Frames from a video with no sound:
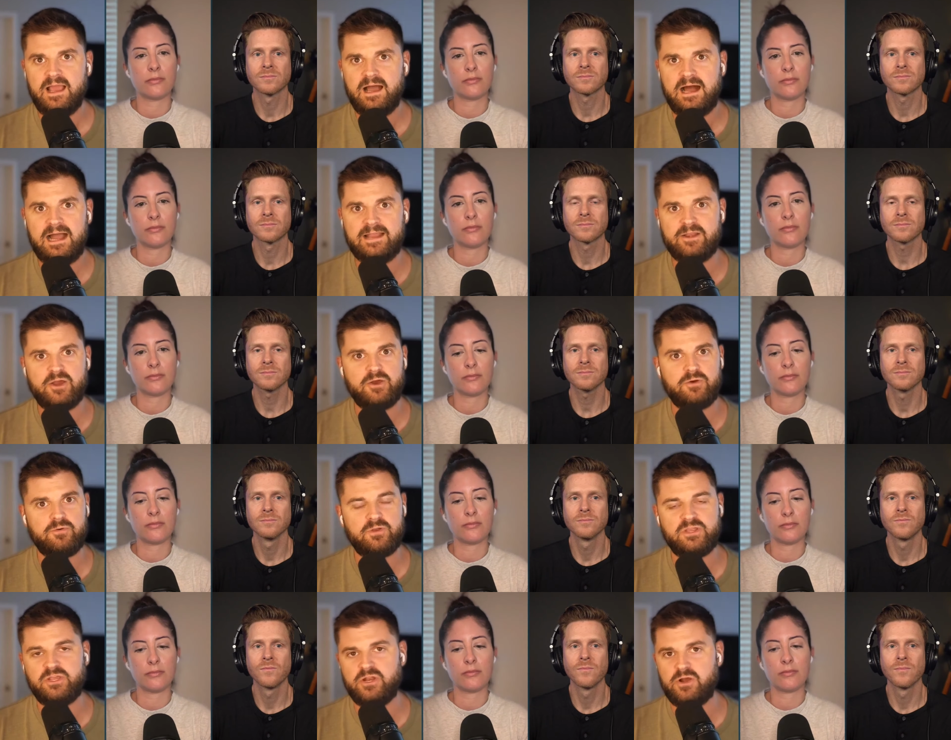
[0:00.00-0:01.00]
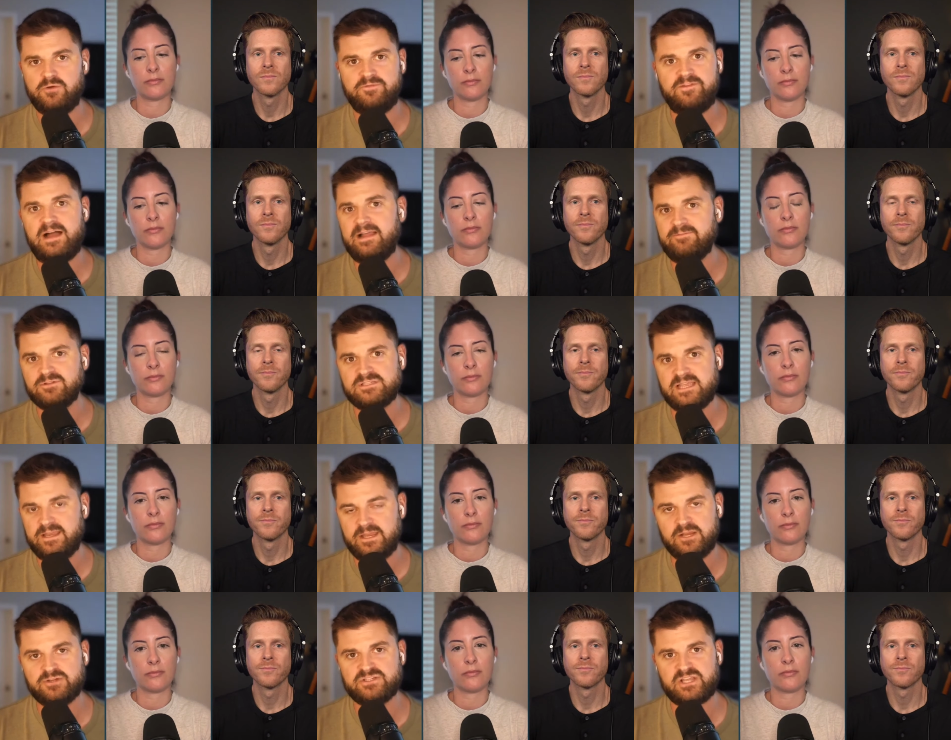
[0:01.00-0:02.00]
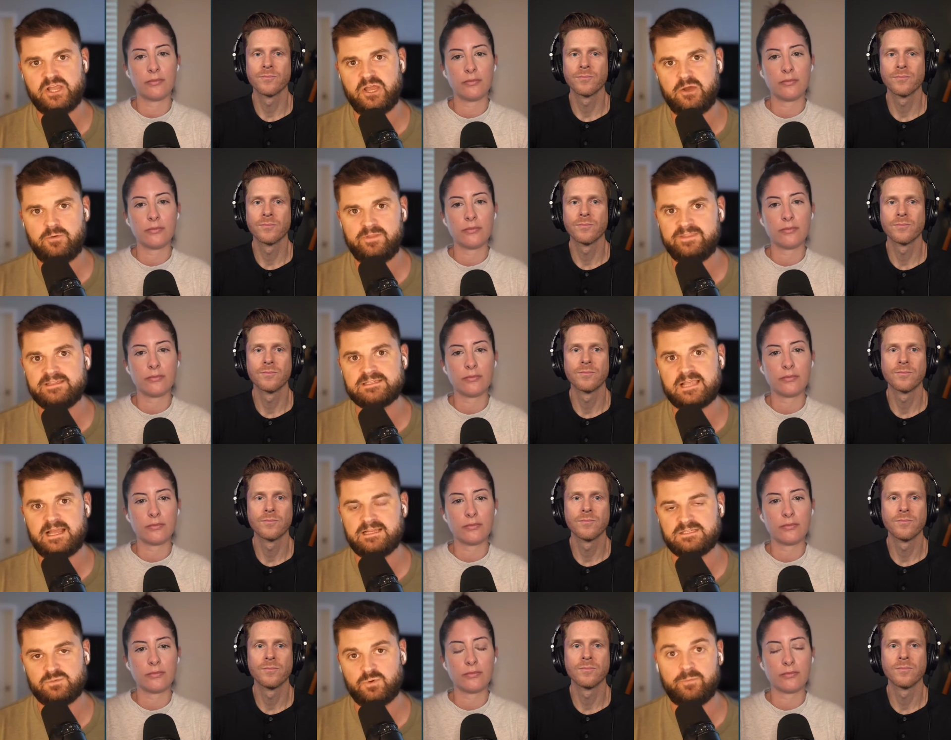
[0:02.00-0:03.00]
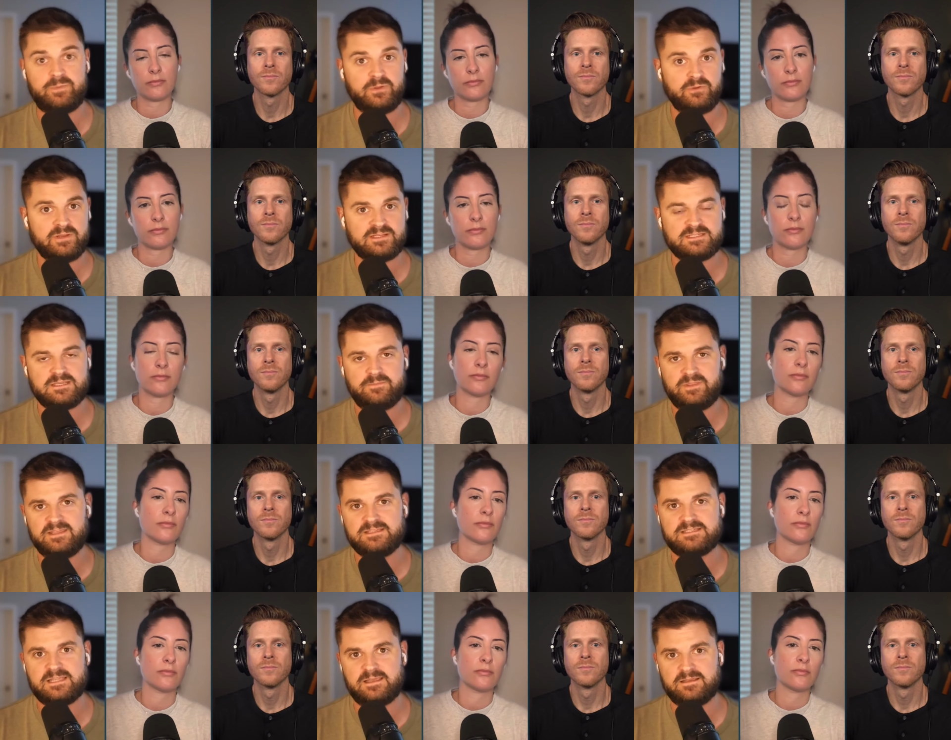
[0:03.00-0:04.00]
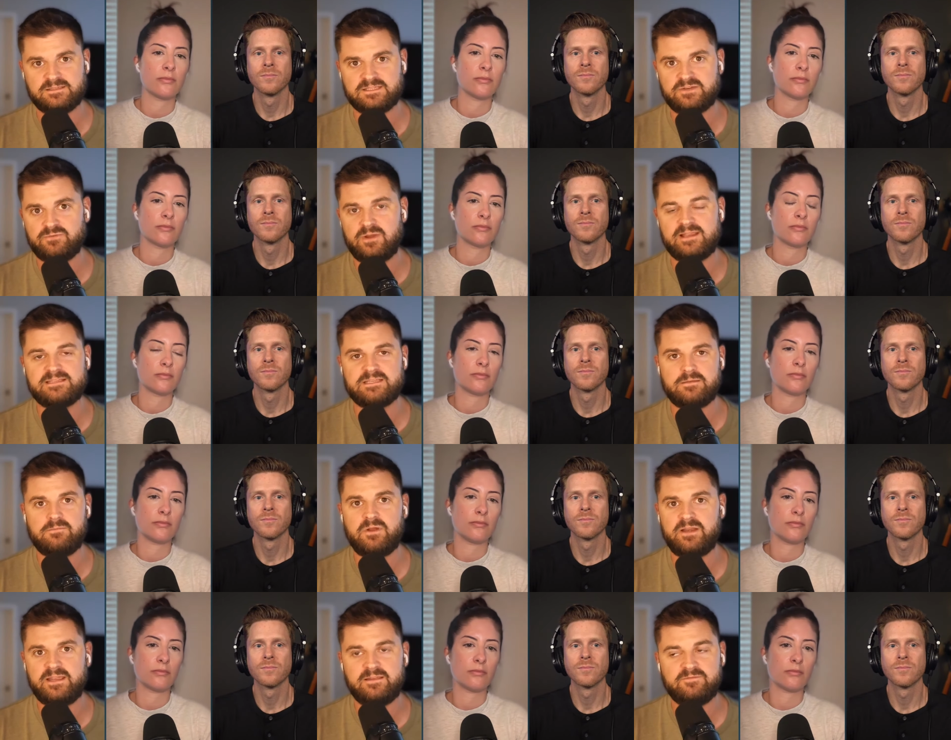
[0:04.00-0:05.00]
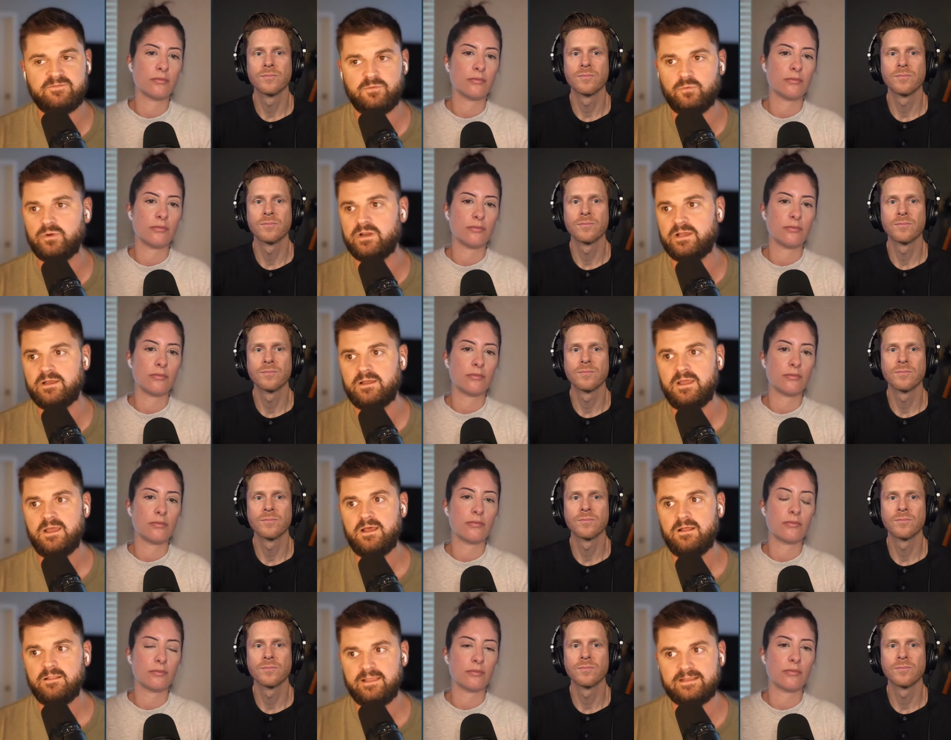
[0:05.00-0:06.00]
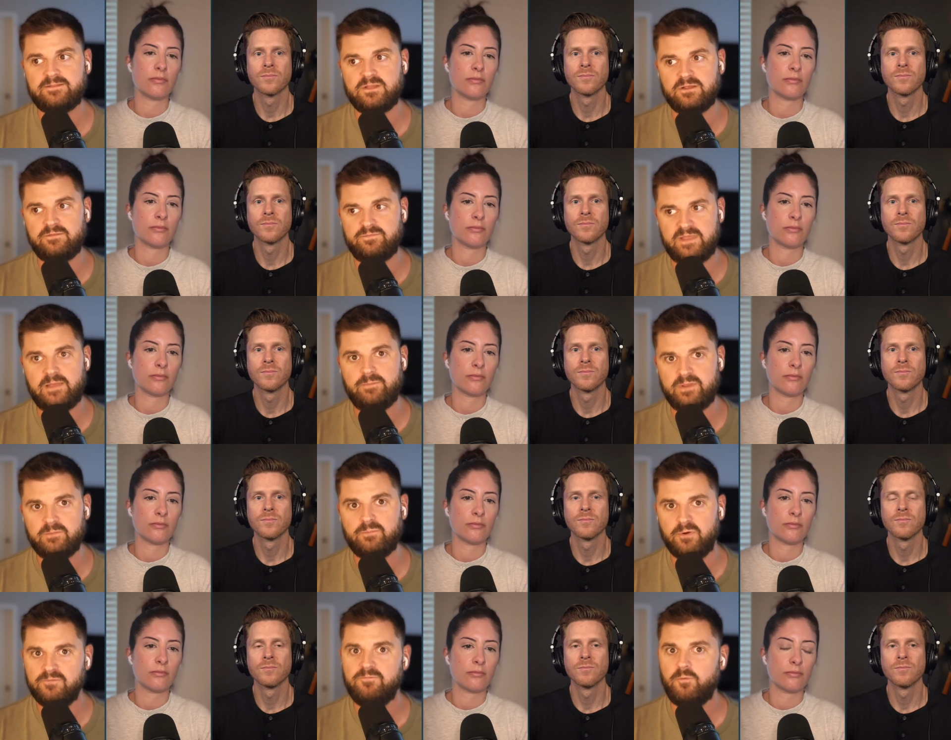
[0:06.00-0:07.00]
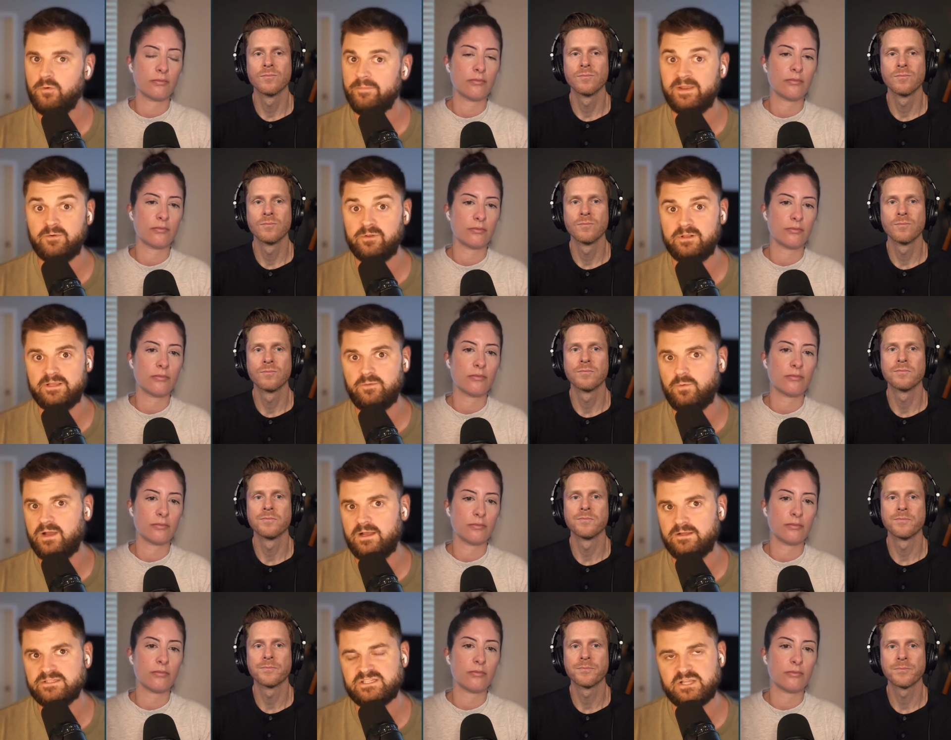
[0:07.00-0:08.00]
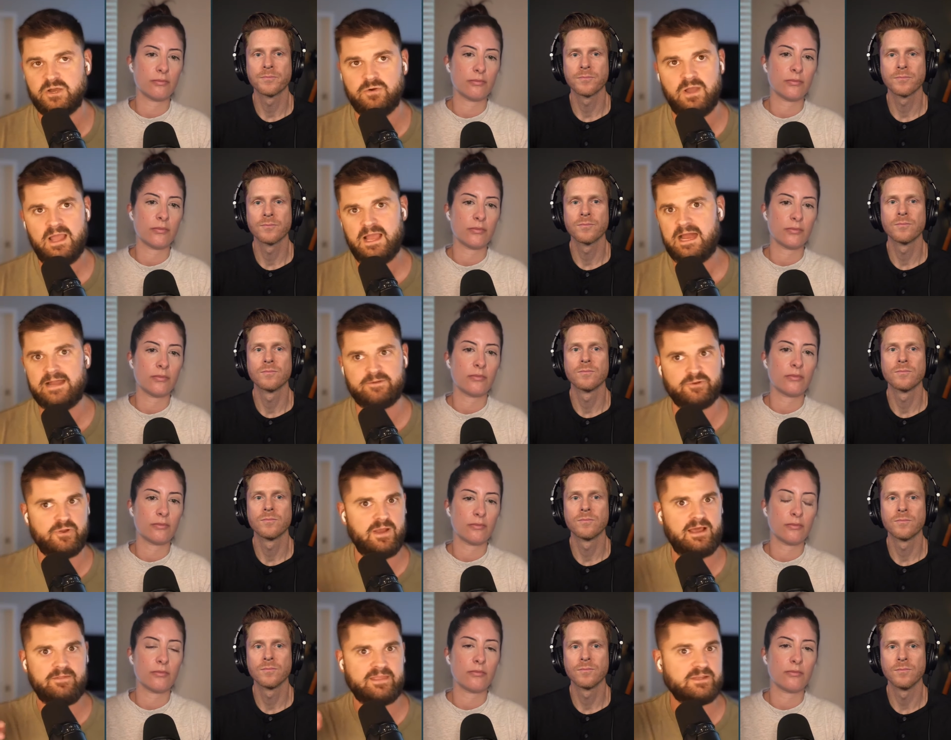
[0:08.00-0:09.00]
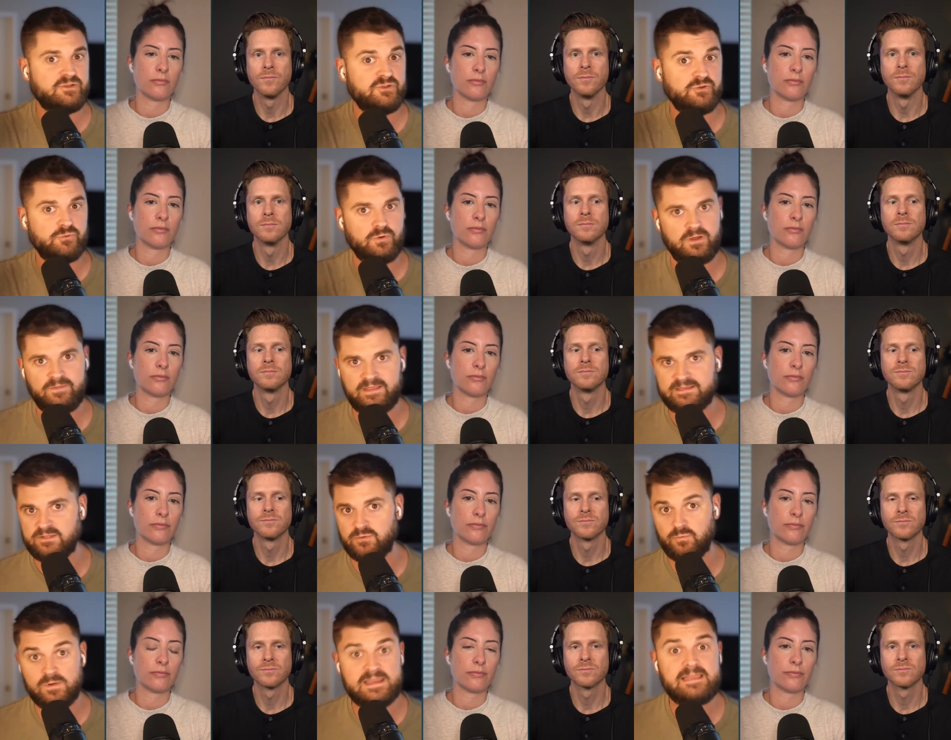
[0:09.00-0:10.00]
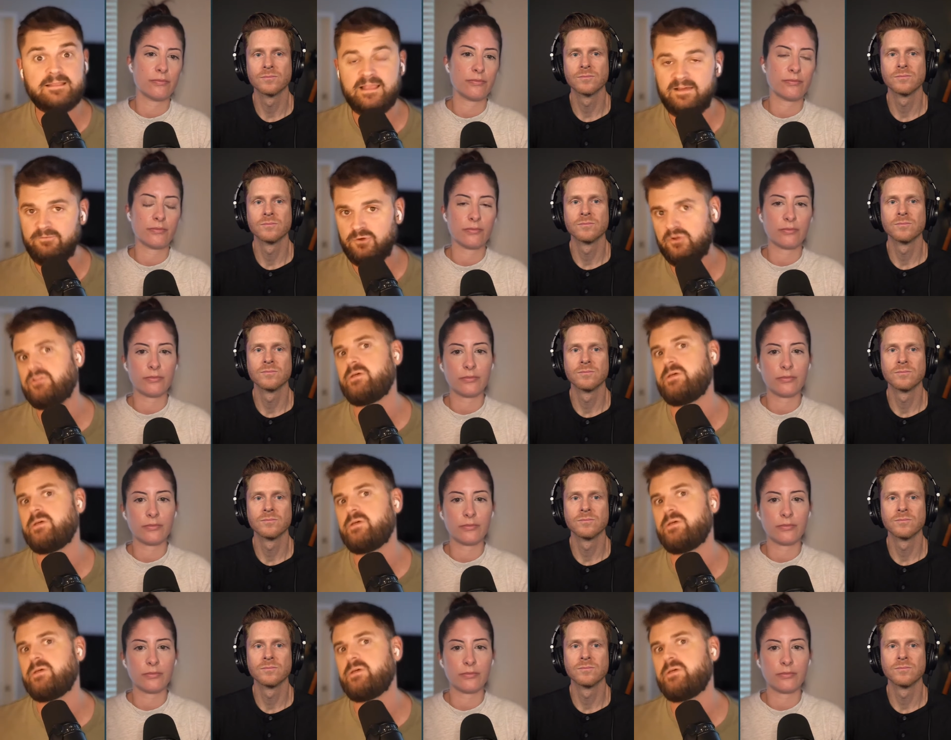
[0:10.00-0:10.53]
Speaker 1: I know, you know, 5 or 10 years ago when these guys were building some of these things and raising money in Florida, like they've been performing really well. So I don't know how they do on like the REIT level, on